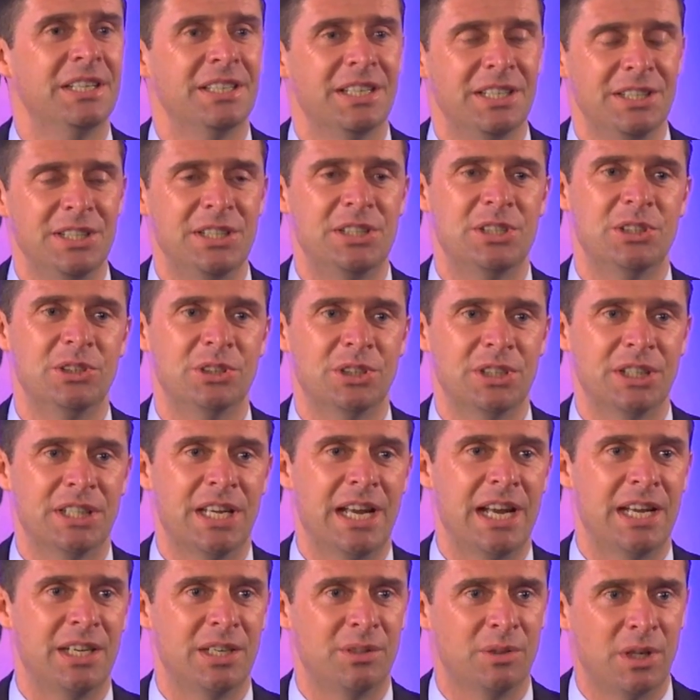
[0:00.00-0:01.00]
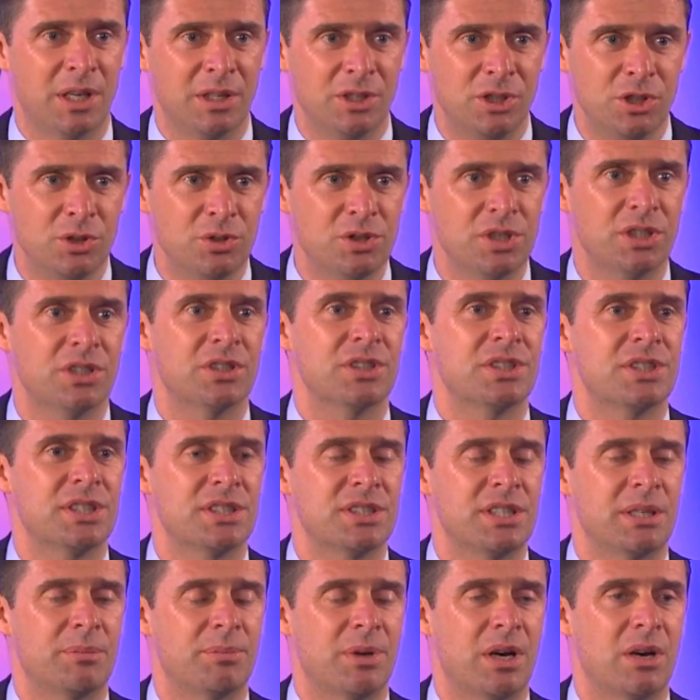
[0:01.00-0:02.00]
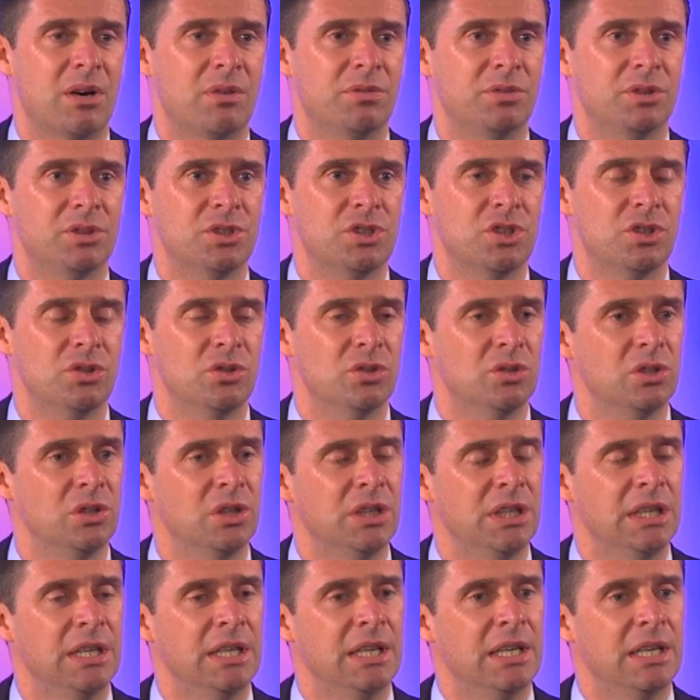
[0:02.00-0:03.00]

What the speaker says: they need to look again, and using us as that powerful tool